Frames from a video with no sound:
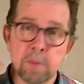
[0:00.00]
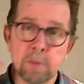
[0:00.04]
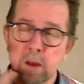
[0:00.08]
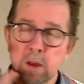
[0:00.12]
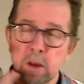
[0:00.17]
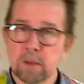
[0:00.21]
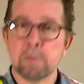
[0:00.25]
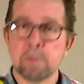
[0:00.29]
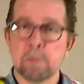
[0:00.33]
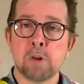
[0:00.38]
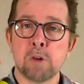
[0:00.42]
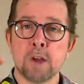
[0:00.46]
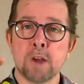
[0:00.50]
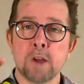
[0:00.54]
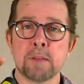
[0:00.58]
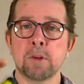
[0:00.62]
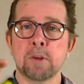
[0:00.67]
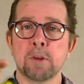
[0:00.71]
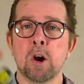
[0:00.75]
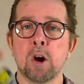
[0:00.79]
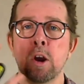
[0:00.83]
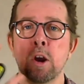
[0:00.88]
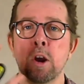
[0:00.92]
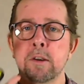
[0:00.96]
some concept
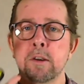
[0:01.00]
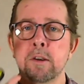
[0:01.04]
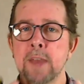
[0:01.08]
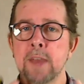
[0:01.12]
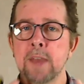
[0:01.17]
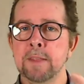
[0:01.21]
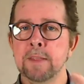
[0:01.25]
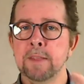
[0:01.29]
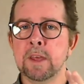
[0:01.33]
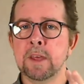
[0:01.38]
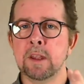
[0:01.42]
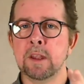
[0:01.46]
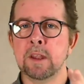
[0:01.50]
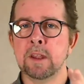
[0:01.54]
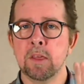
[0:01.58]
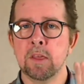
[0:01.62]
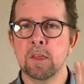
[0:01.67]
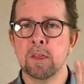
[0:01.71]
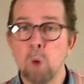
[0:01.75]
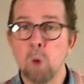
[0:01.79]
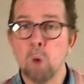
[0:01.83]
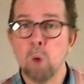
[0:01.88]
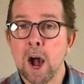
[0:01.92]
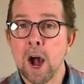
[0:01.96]
art, and then the
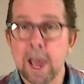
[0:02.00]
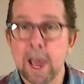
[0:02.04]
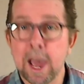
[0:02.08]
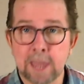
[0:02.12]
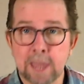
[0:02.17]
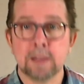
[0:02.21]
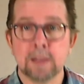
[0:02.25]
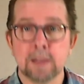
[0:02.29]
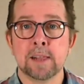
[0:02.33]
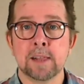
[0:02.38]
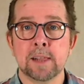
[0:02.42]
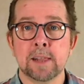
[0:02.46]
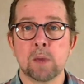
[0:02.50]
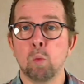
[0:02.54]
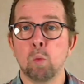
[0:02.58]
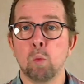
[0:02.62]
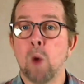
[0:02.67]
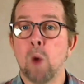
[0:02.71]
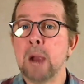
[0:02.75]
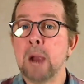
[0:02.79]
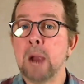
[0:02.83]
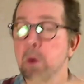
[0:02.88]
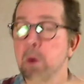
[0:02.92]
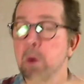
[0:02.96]
why, like
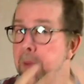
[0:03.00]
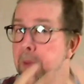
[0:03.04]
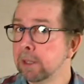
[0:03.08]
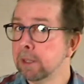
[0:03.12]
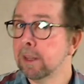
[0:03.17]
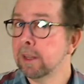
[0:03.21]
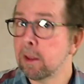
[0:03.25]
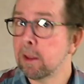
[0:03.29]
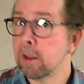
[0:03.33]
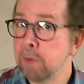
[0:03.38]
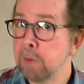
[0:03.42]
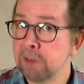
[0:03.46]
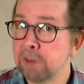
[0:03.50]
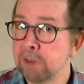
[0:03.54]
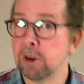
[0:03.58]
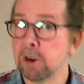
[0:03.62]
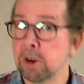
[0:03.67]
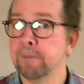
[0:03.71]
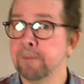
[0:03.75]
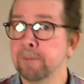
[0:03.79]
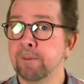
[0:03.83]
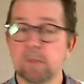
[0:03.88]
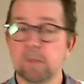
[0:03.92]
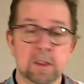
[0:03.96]
why are we building this feature?
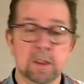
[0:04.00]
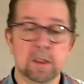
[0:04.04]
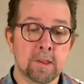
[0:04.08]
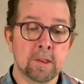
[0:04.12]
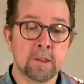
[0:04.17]
In this